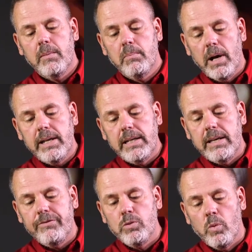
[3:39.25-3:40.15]
But
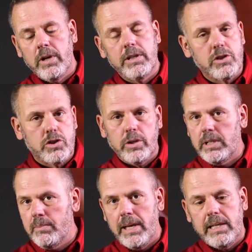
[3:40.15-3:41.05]
if you wanted to
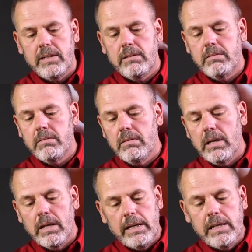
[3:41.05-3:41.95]
strictly make it
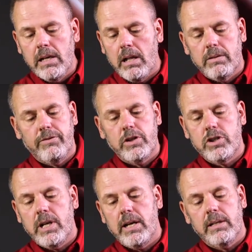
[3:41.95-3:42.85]
e-collar
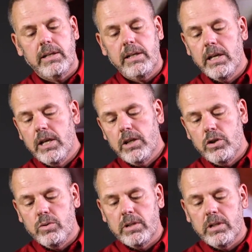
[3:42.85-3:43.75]
functionality,
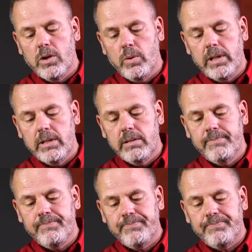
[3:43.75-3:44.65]
you can go in
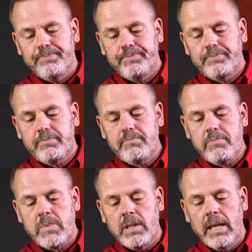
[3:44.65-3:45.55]

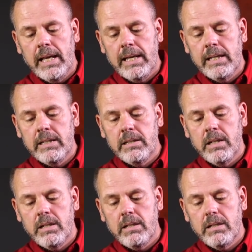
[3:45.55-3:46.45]
and
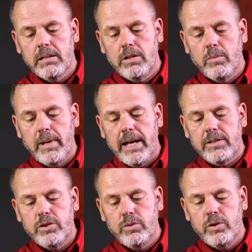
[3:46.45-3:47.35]
go
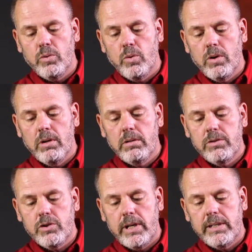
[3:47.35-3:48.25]
back to your
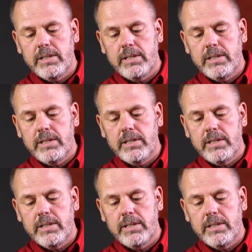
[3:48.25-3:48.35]
training